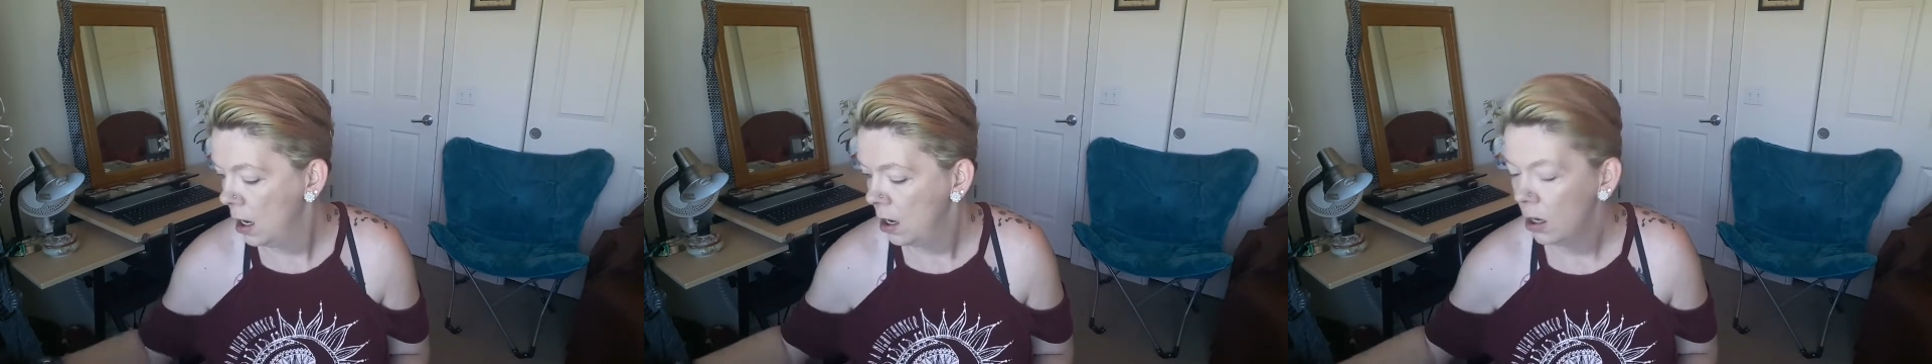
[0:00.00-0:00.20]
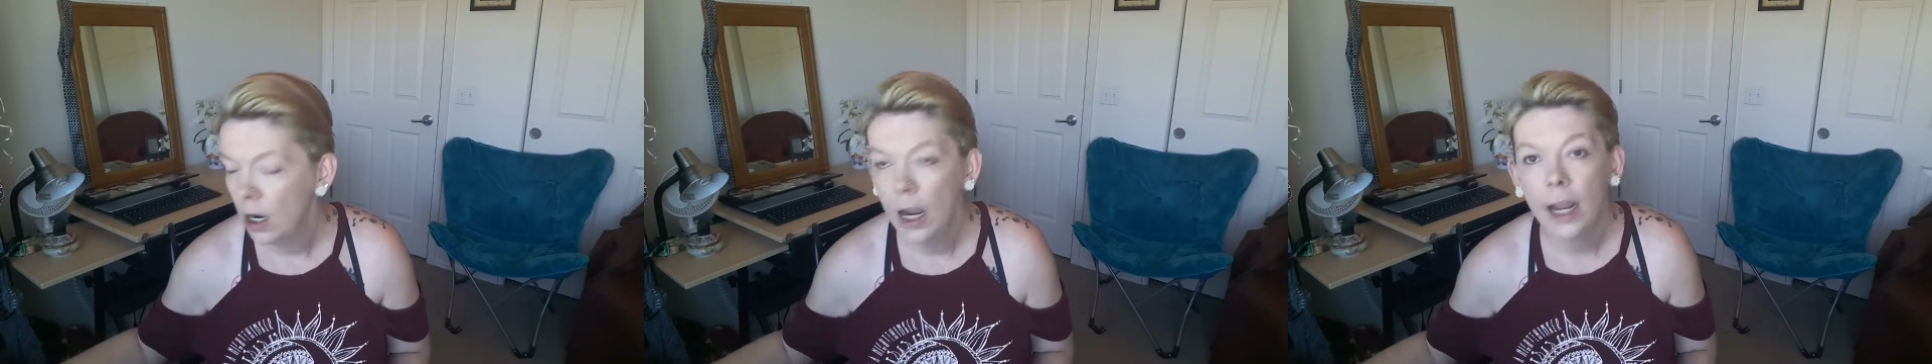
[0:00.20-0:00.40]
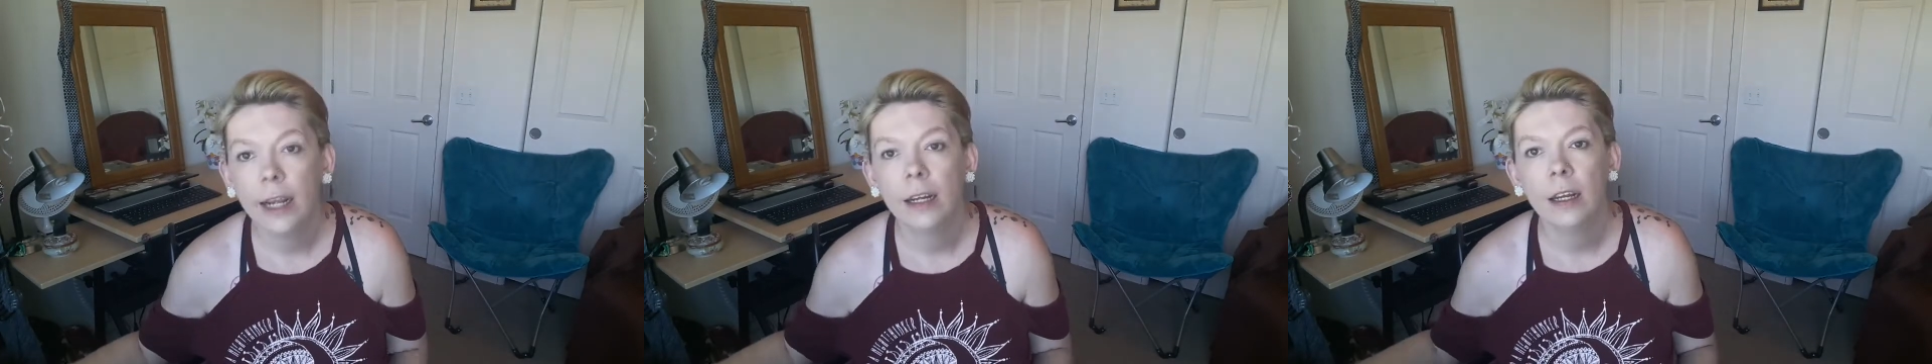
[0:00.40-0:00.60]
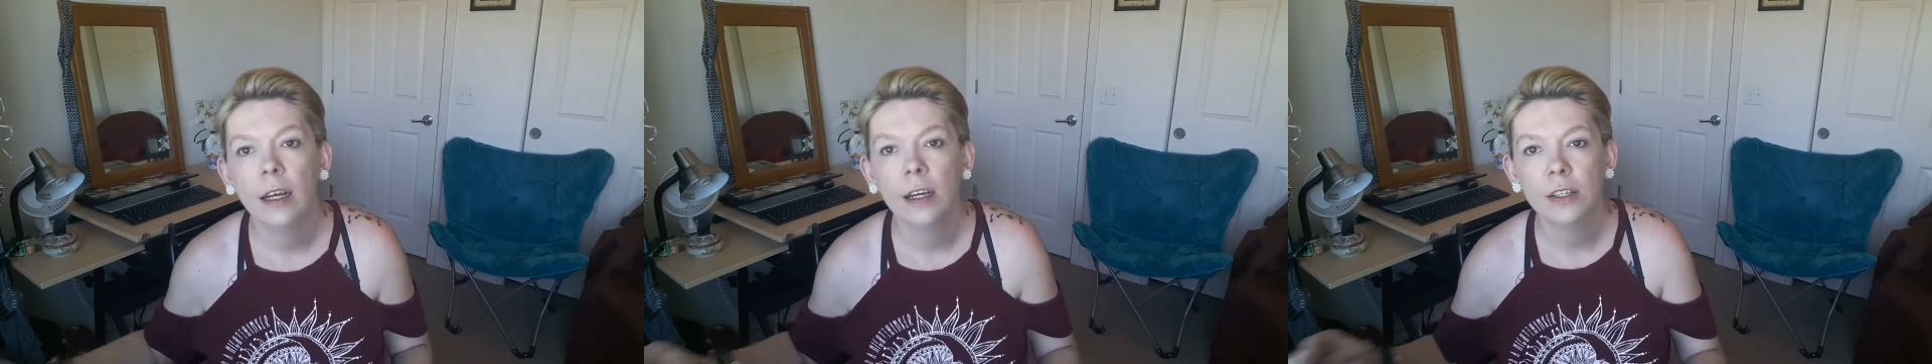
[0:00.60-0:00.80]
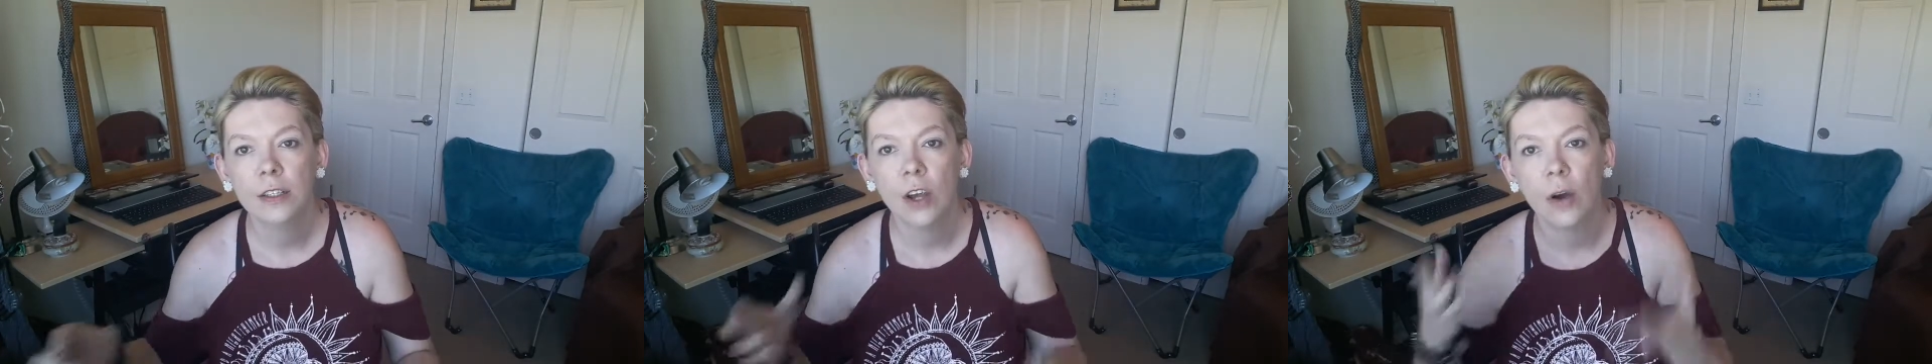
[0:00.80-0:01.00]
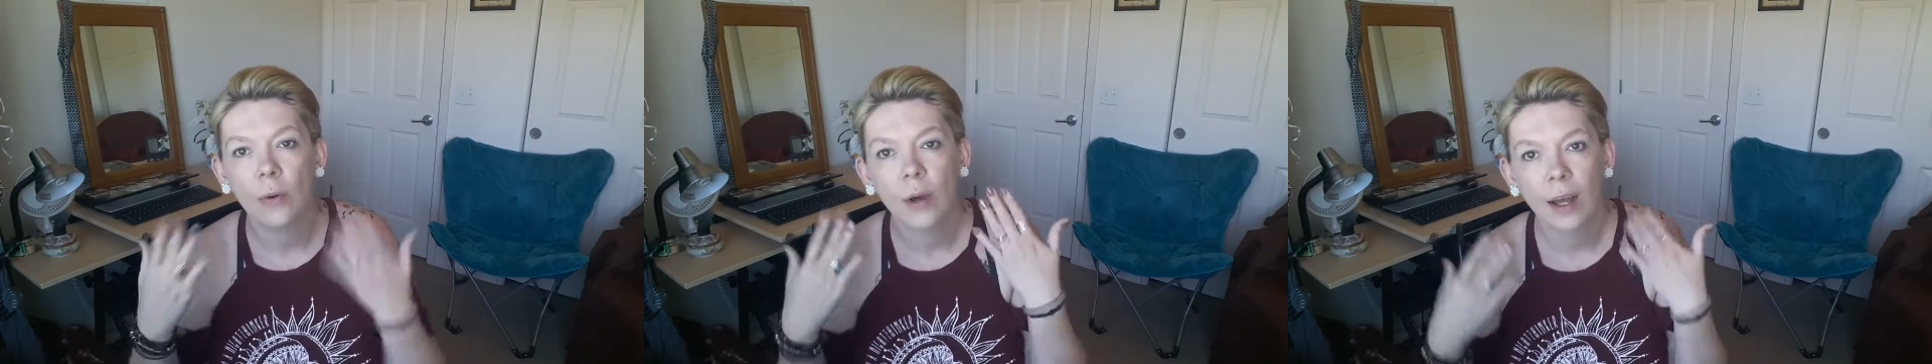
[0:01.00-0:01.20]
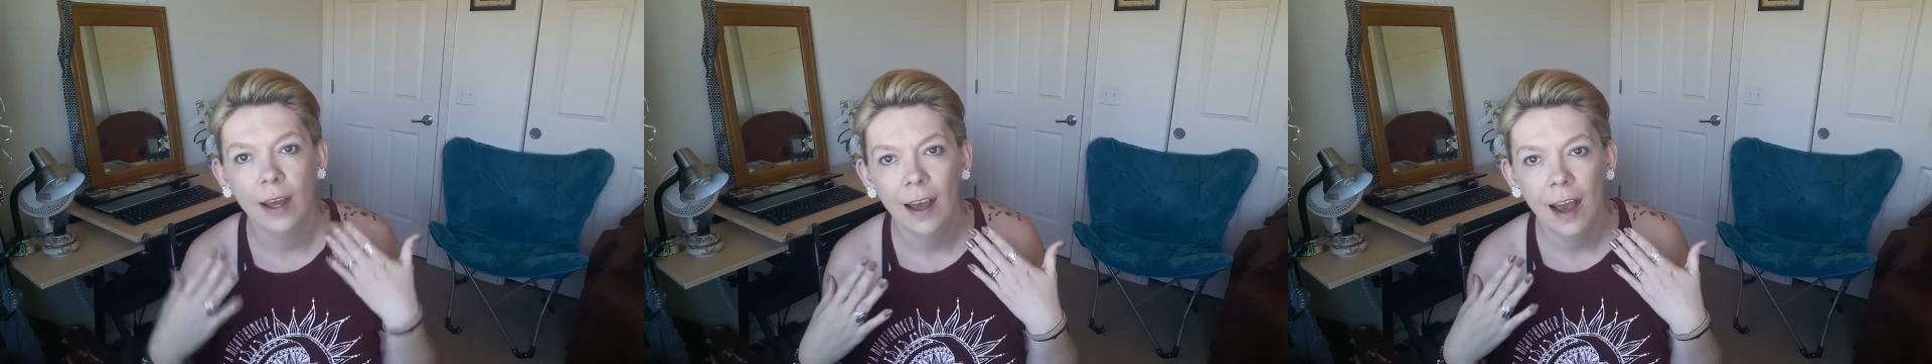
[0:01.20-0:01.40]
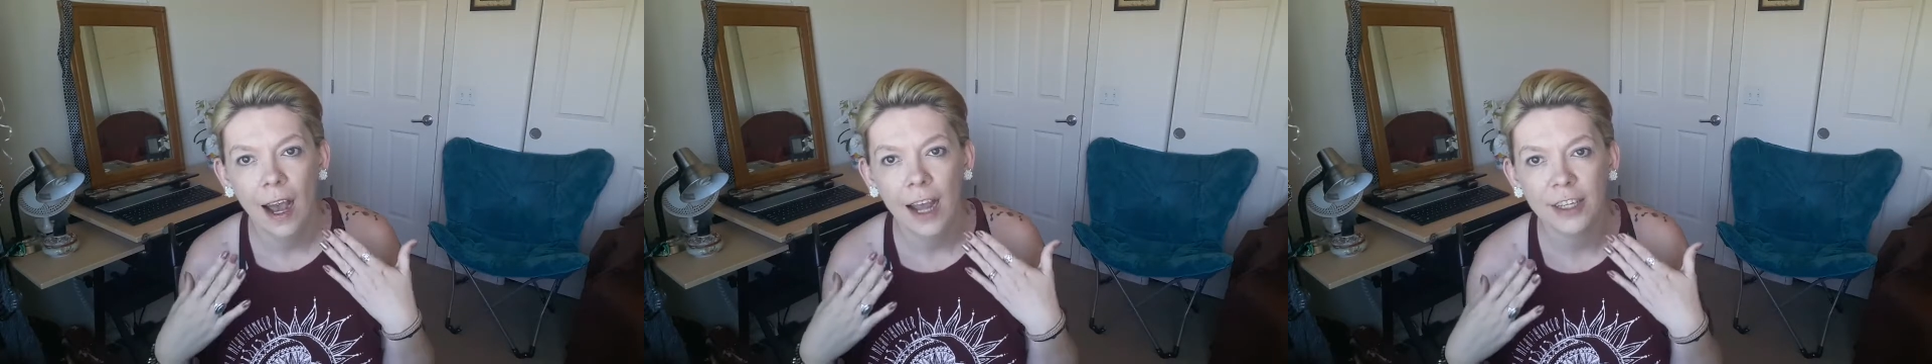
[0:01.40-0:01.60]
Alright, so
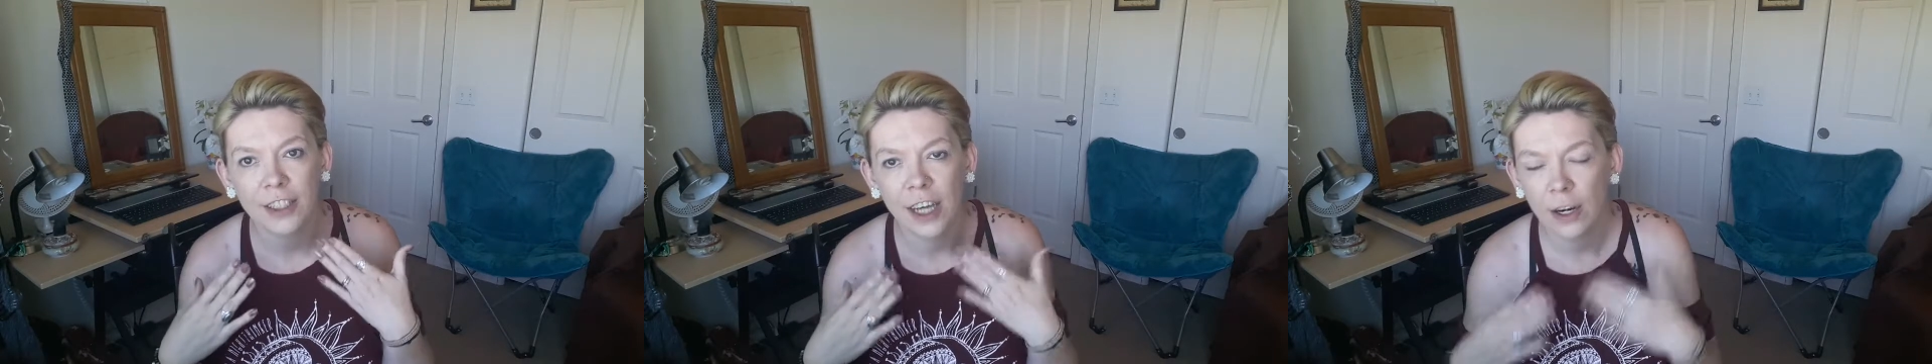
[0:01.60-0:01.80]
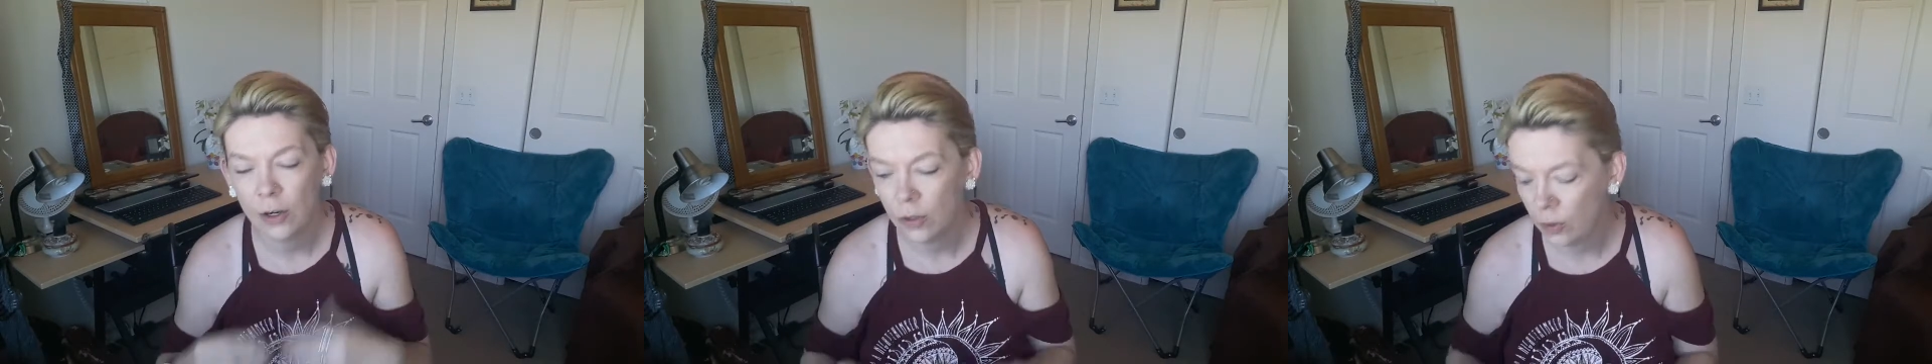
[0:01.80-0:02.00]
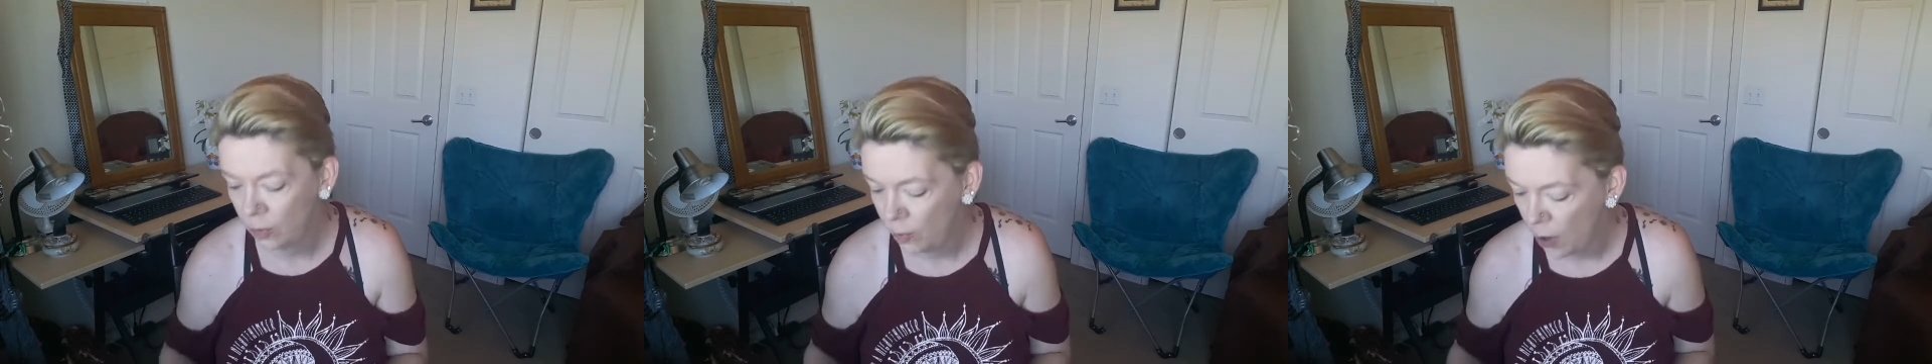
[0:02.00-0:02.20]
eyeshadow